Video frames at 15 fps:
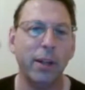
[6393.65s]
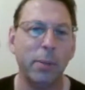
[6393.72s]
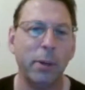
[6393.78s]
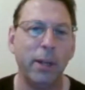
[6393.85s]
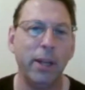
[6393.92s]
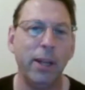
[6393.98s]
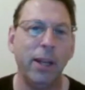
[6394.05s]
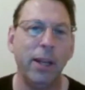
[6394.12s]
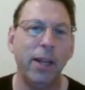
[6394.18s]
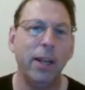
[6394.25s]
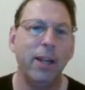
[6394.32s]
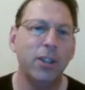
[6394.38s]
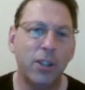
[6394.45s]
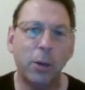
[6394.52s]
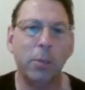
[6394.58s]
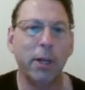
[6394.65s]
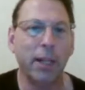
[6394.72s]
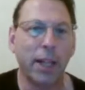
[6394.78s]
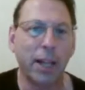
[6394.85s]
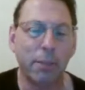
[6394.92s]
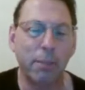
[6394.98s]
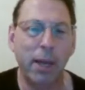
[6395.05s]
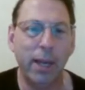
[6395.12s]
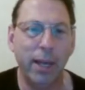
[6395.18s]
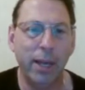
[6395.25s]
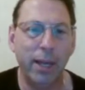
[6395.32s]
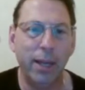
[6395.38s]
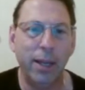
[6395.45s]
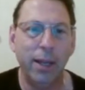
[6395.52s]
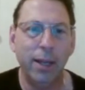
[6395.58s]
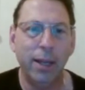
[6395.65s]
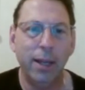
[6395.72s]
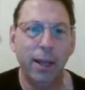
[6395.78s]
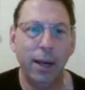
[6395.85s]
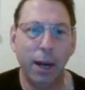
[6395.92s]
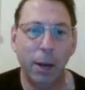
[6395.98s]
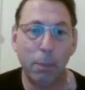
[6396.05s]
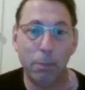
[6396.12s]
Somebody like me, a prole,